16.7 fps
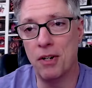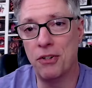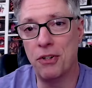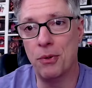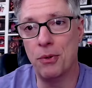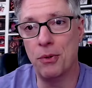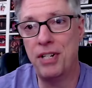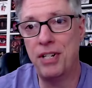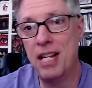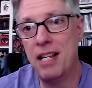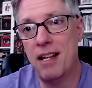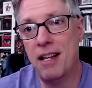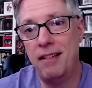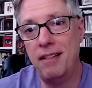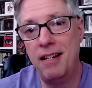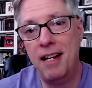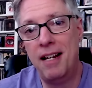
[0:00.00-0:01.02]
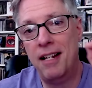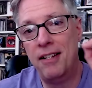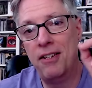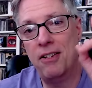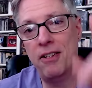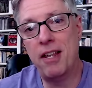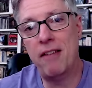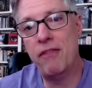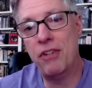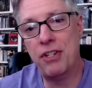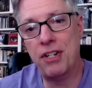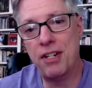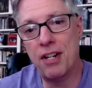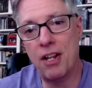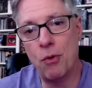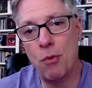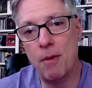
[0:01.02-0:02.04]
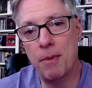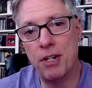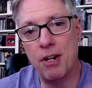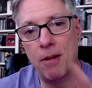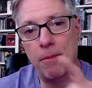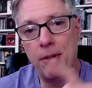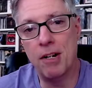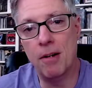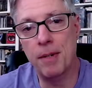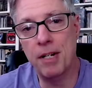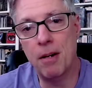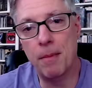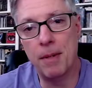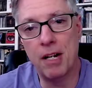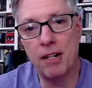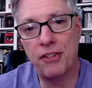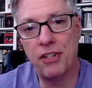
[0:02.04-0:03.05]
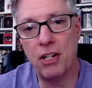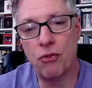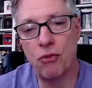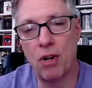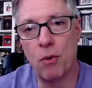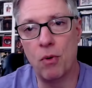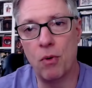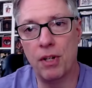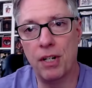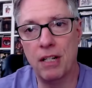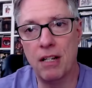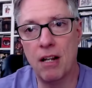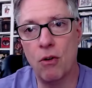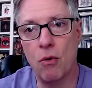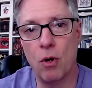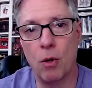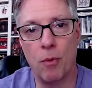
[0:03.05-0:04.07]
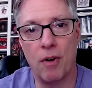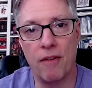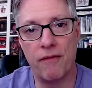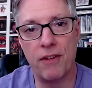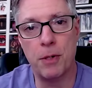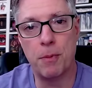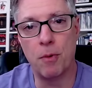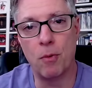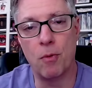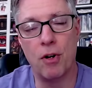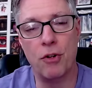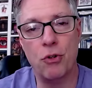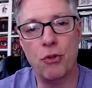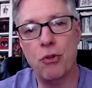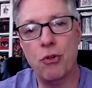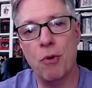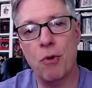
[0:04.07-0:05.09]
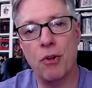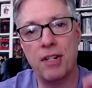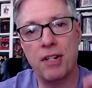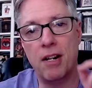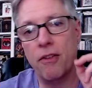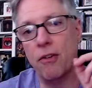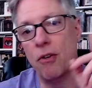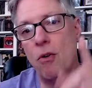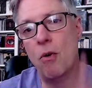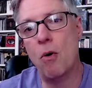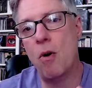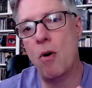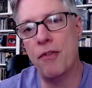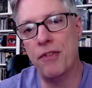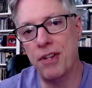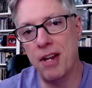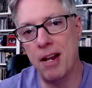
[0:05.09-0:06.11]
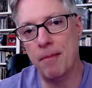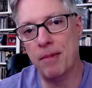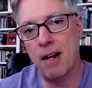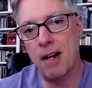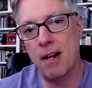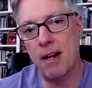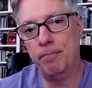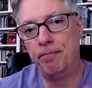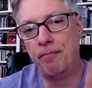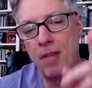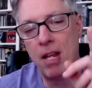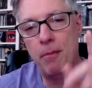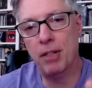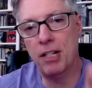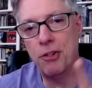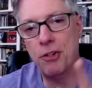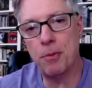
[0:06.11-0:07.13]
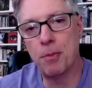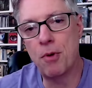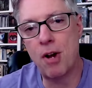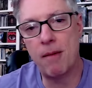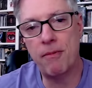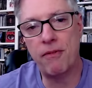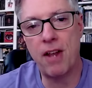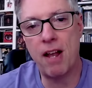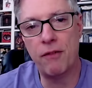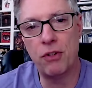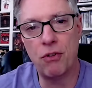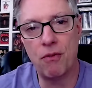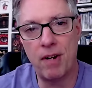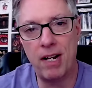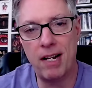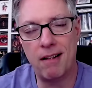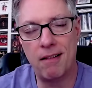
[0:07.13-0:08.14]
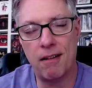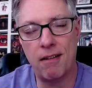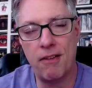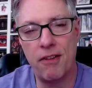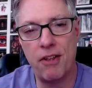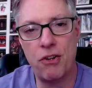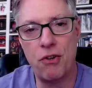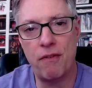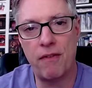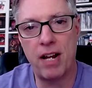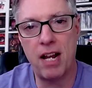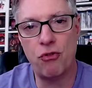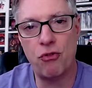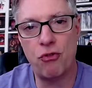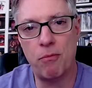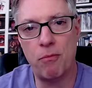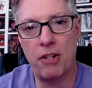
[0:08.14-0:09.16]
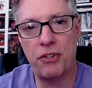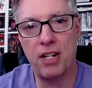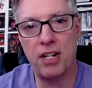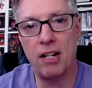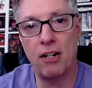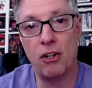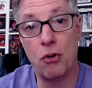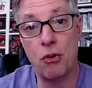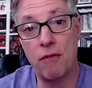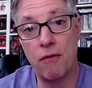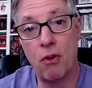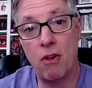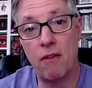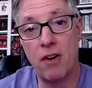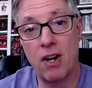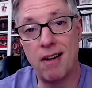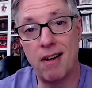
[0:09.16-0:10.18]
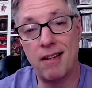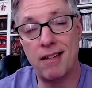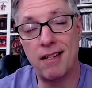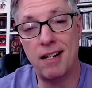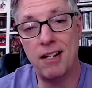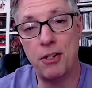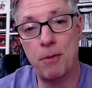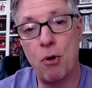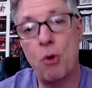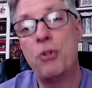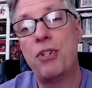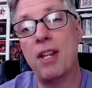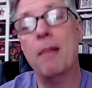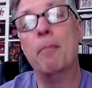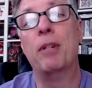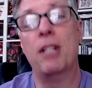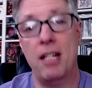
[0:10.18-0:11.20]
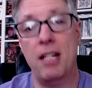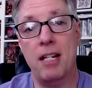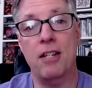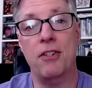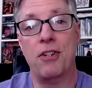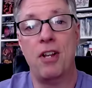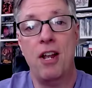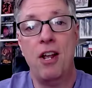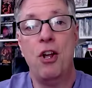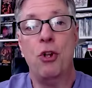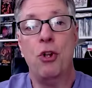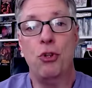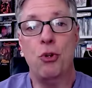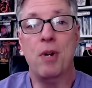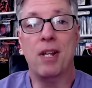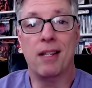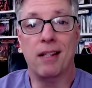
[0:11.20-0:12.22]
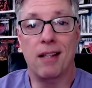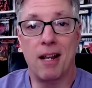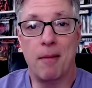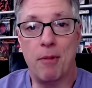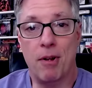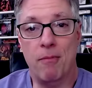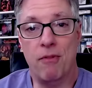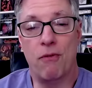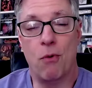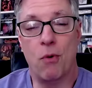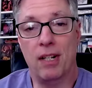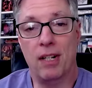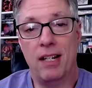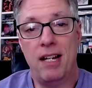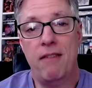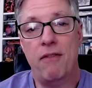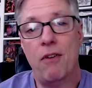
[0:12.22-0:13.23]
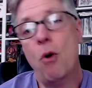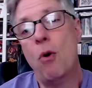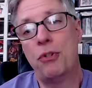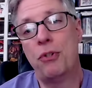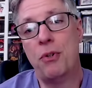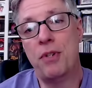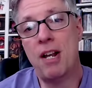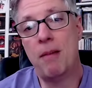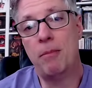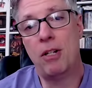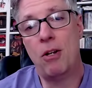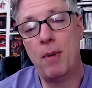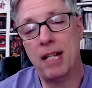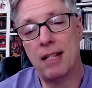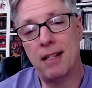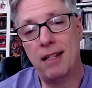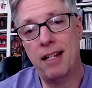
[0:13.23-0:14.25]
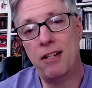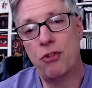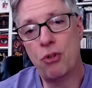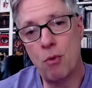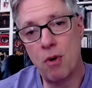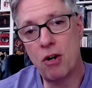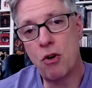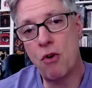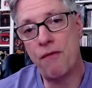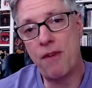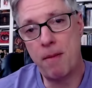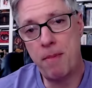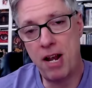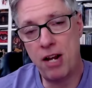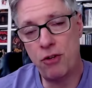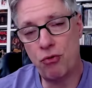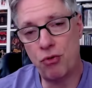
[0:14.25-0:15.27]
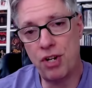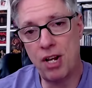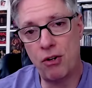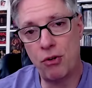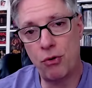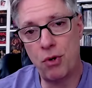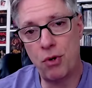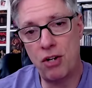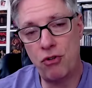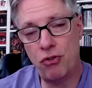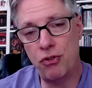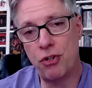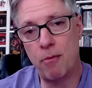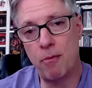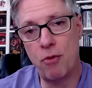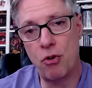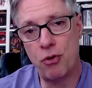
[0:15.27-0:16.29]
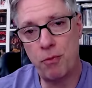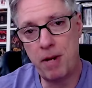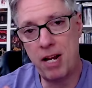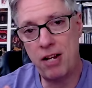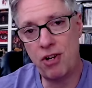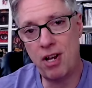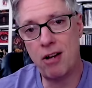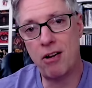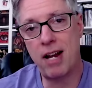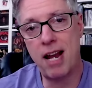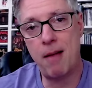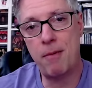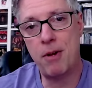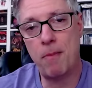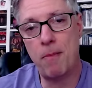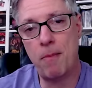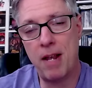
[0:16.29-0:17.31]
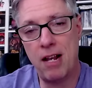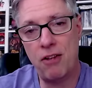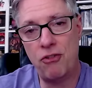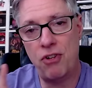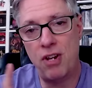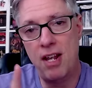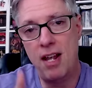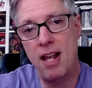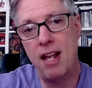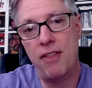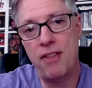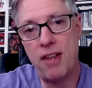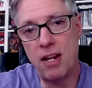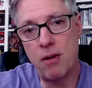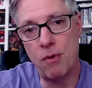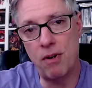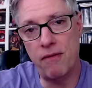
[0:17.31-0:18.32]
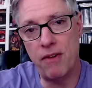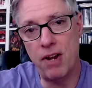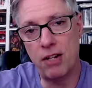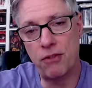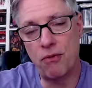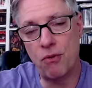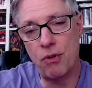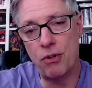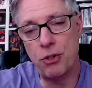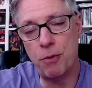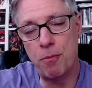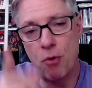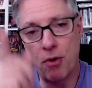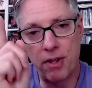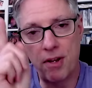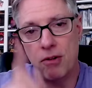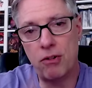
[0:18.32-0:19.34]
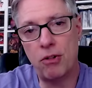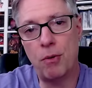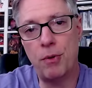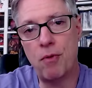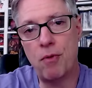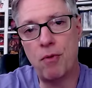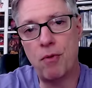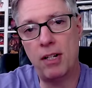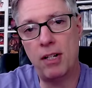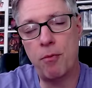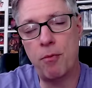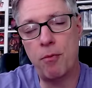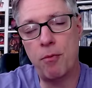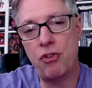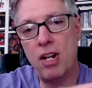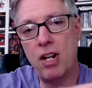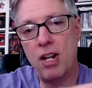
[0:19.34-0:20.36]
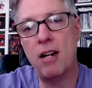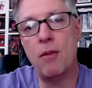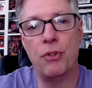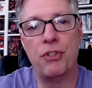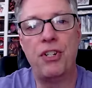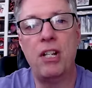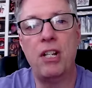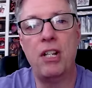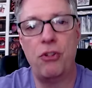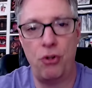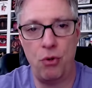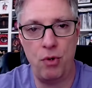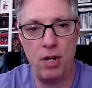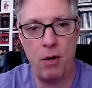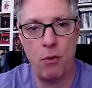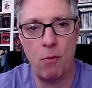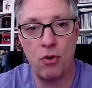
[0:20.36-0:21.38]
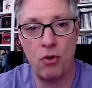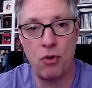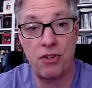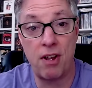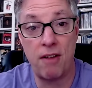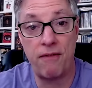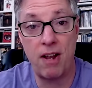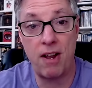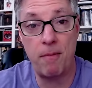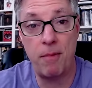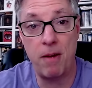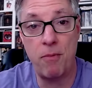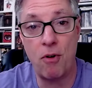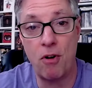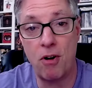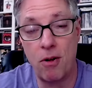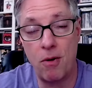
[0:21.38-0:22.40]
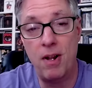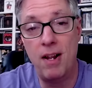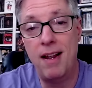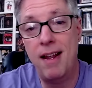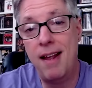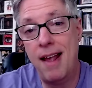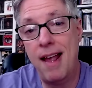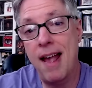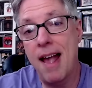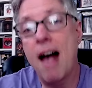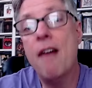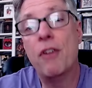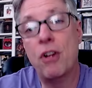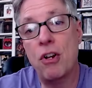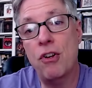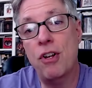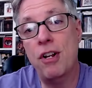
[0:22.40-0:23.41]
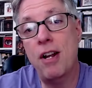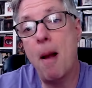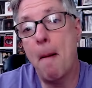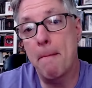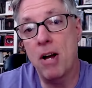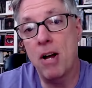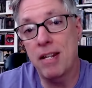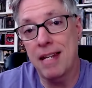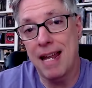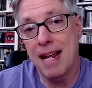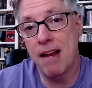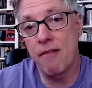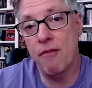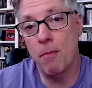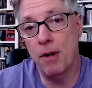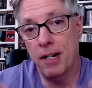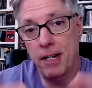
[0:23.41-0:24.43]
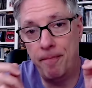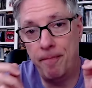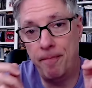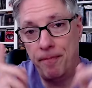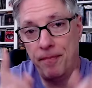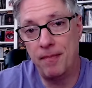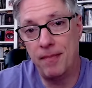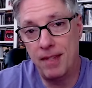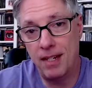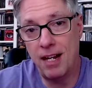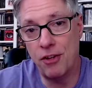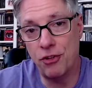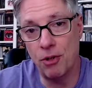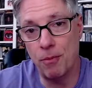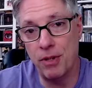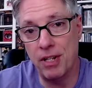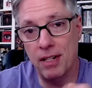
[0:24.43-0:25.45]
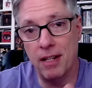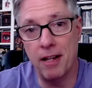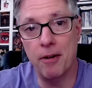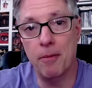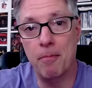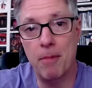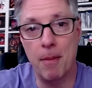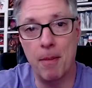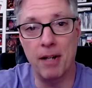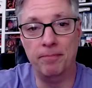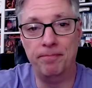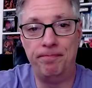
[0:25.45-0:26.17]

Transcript: So see you then. Till then, visit us on the web at www.seatranquility.org. We're on Facebook, we're on YouTube all together all the damn time. Please subscribe if you haven't already and click on that notification bell so you get alerted of all of our content as it posts. And please do hit the like button before you leave. Also, down below, we get the links to our Ko fi page for channel donations, our merch page page and our Cameo page. Thank you in advance for all your support there. It's always greatly appreciated, and we'll see you soon here with more stuff. I am Pete Pardo. Have a good Monday, everybody. Catch up with you later. Bye-bye.